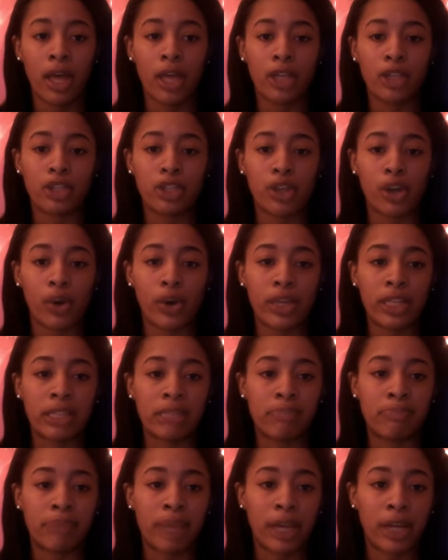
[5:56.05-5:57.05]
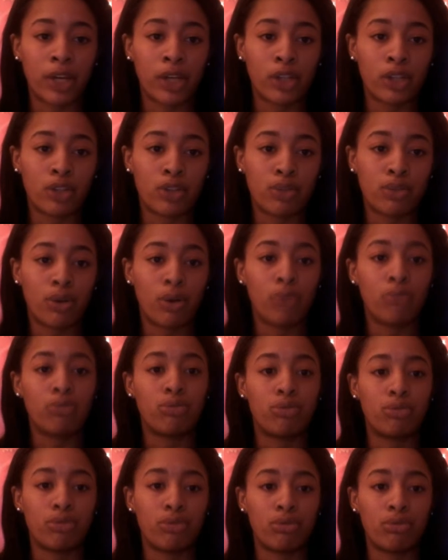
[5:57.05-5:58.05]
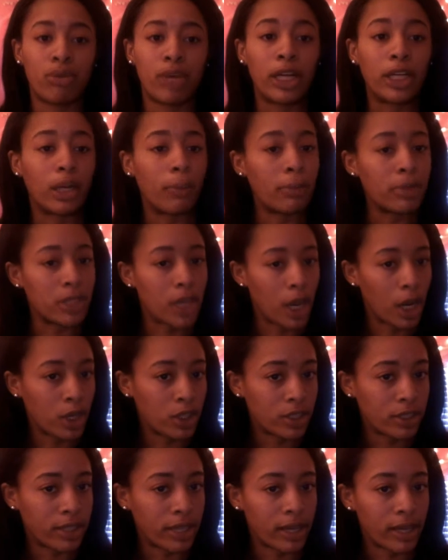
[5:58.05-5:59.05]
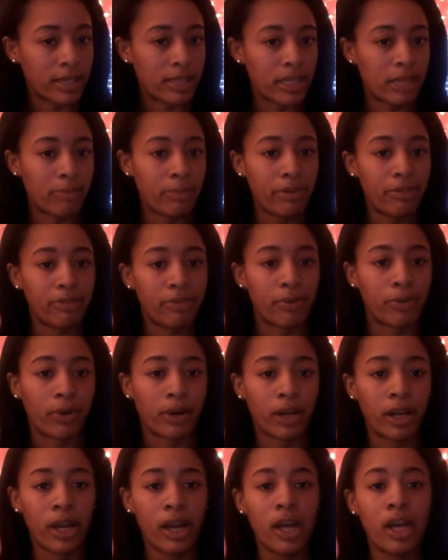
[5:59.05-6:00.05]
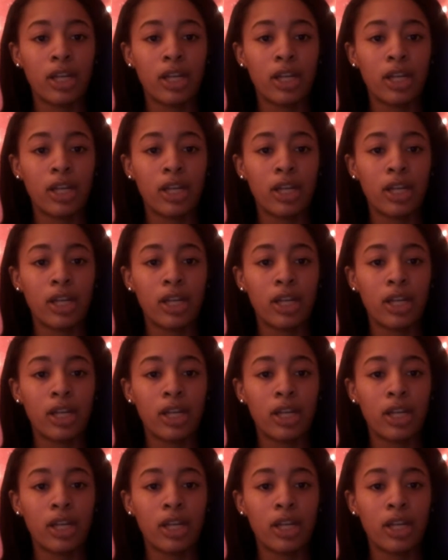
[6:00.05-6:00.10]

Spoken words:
So it's better to go to a dermatologist, like I said before,